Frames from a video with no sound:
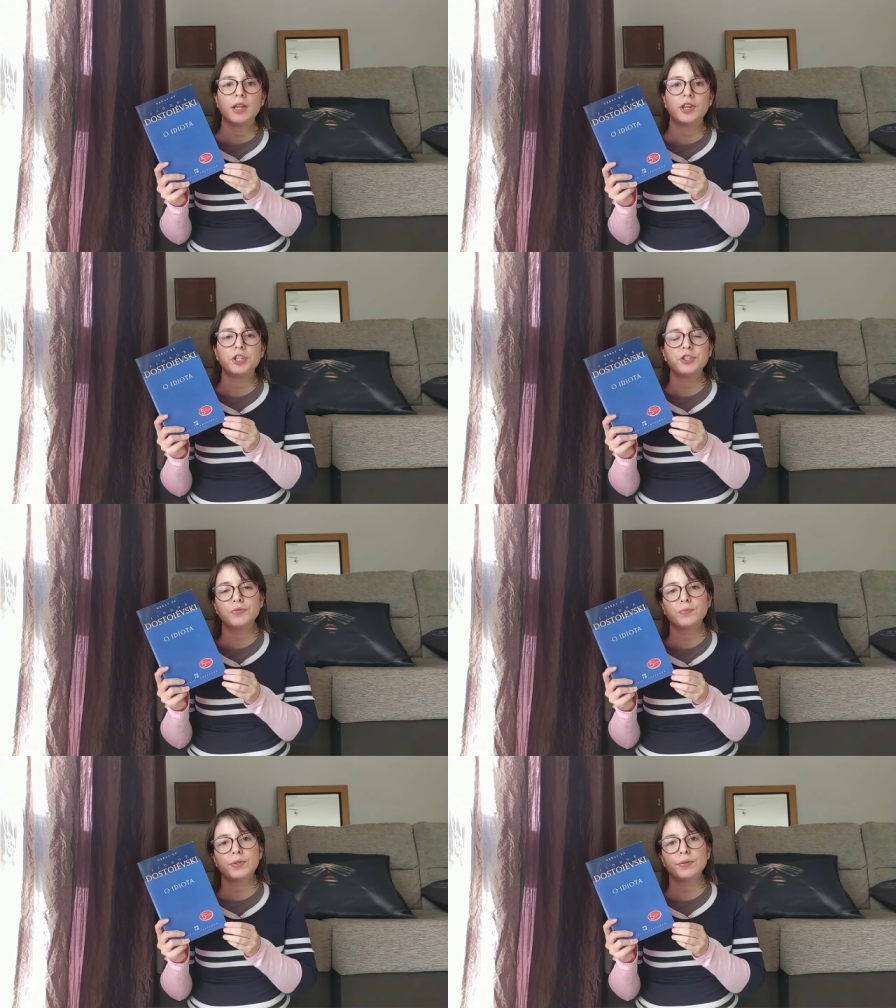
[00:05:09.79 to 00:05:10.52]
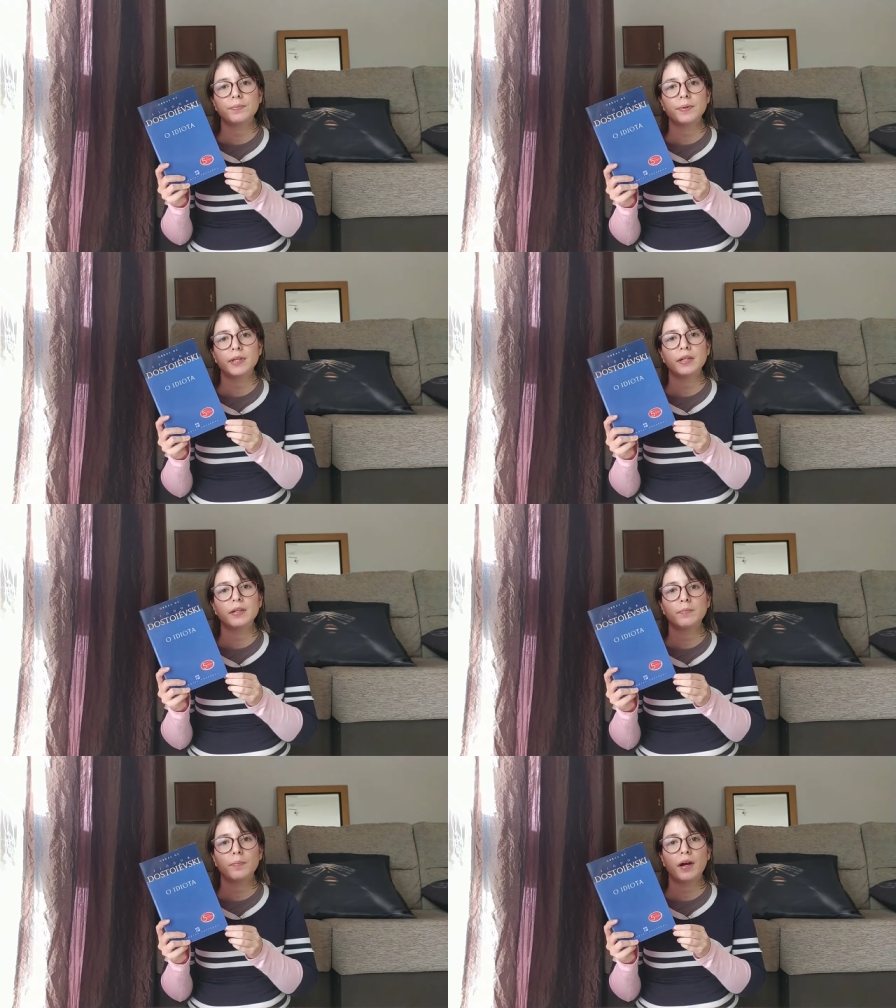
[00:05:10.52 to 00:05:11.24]
This will
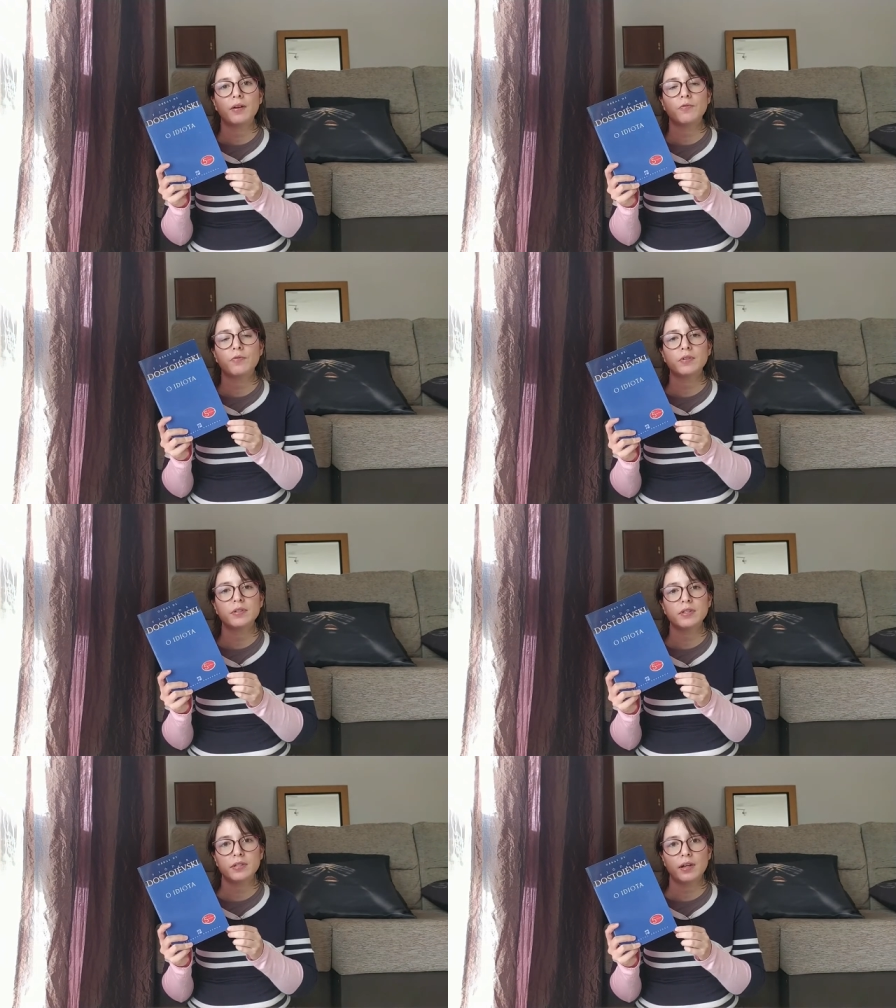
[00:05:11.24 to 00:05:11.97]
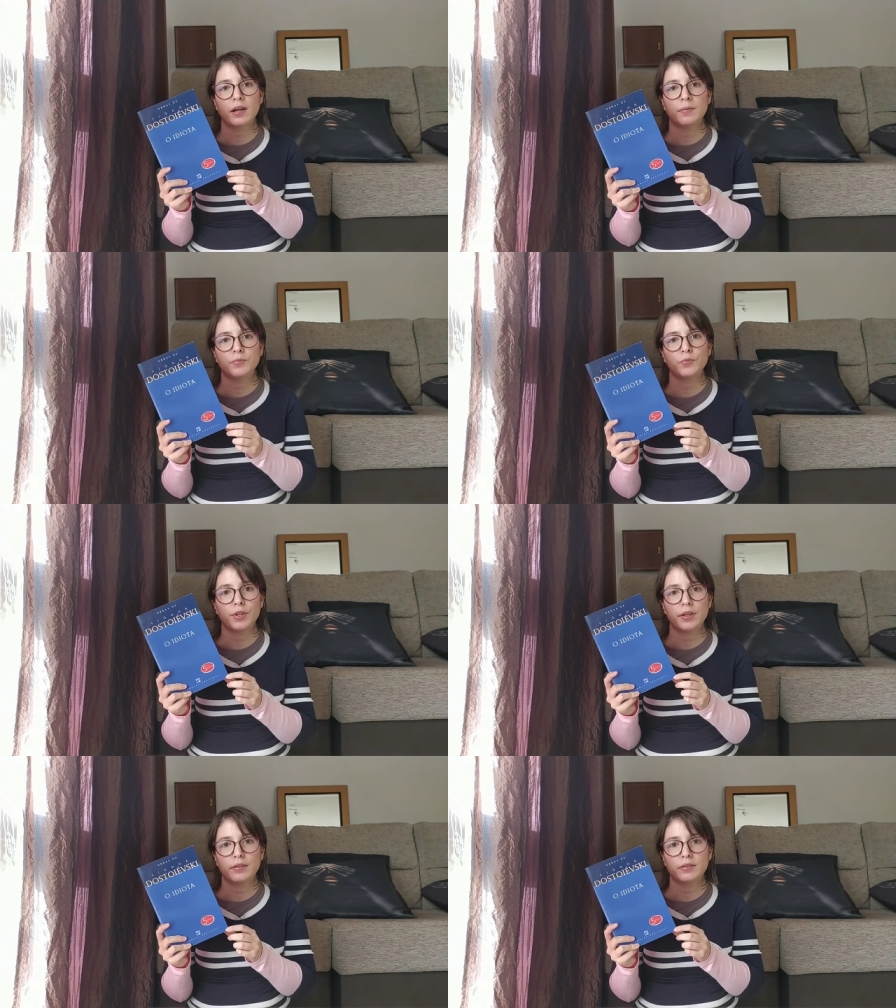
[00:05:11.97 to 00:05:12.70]
be my first time
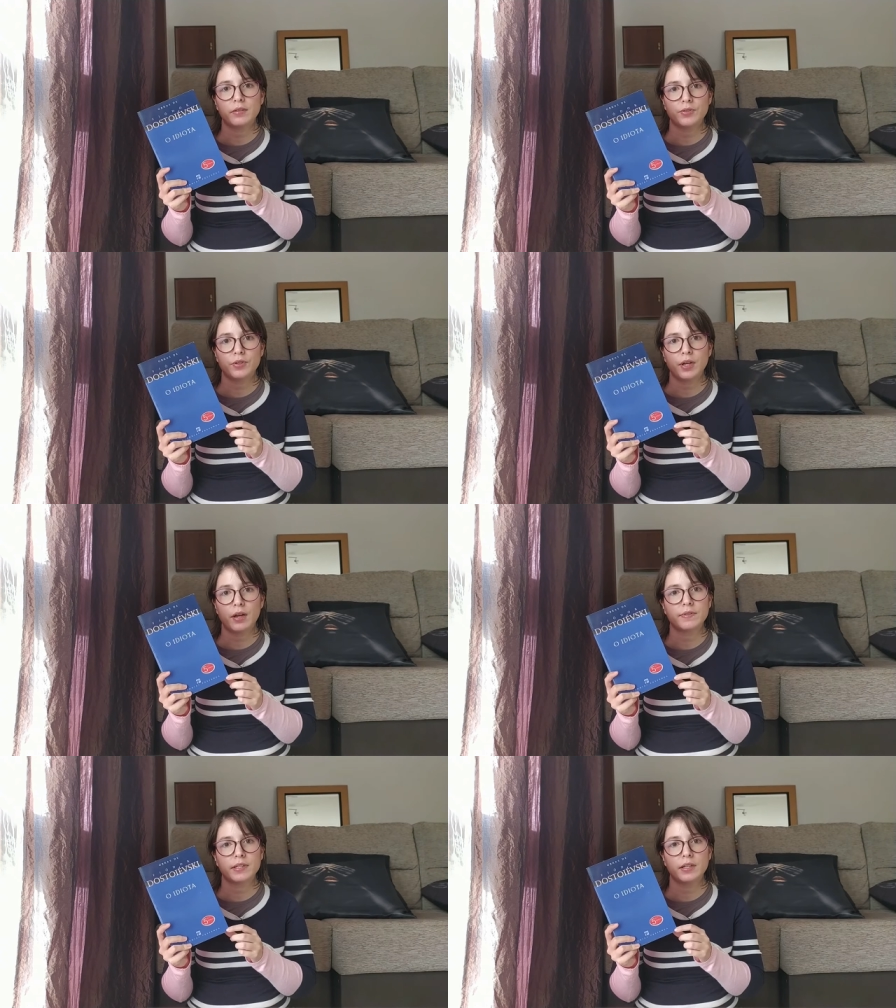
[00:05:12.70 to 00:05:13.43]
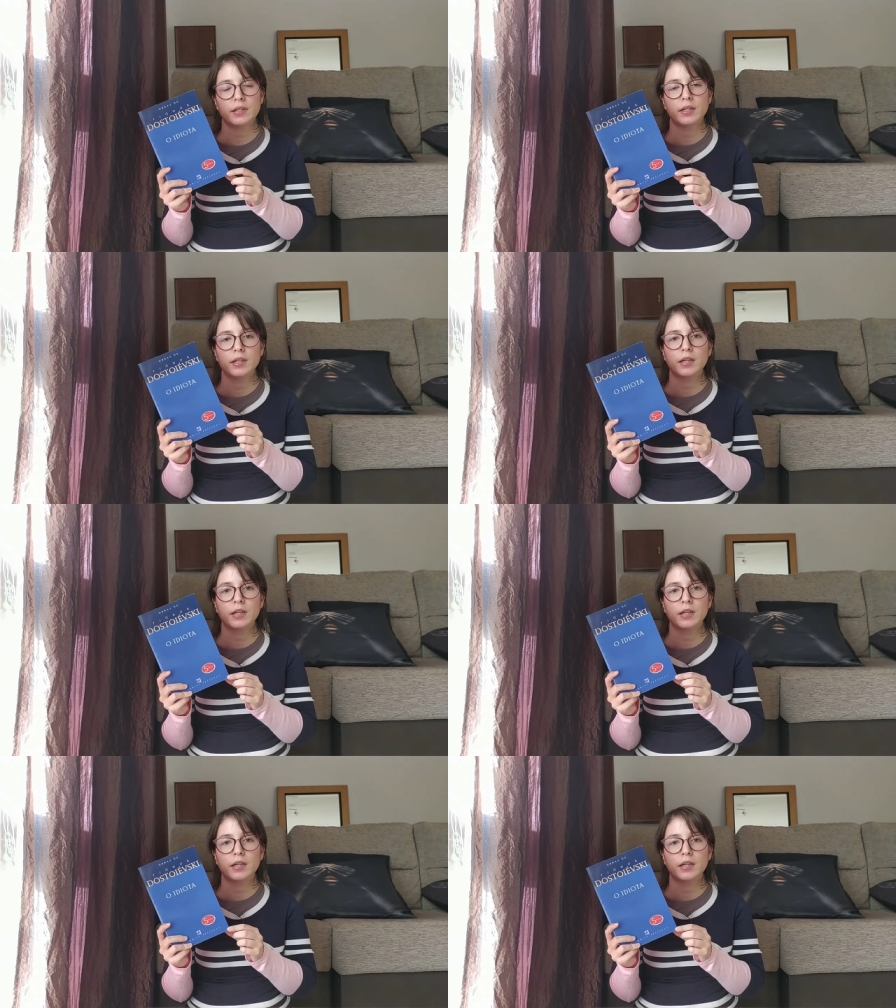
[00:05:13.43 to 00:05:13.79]
reading Dostoevsky.